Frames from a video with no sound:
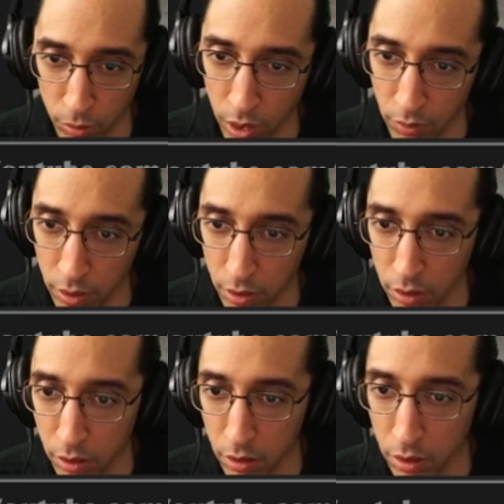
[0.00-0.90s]
irrelevant.
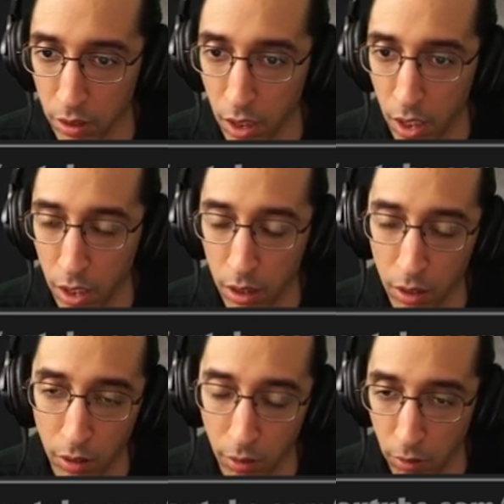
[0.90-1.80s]
Uh-huh.
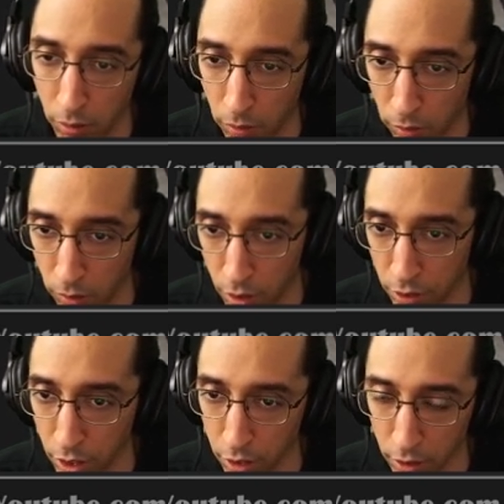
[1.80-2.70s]

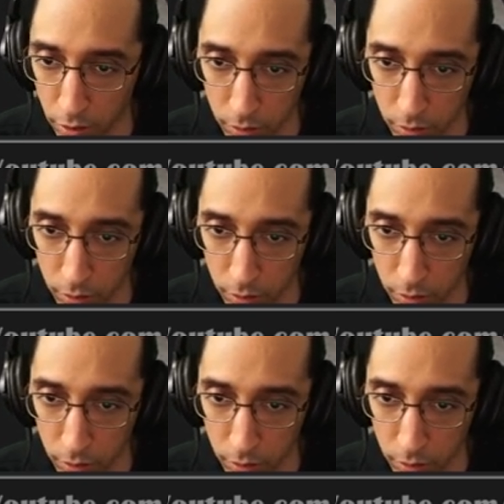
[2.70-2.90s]
Atari.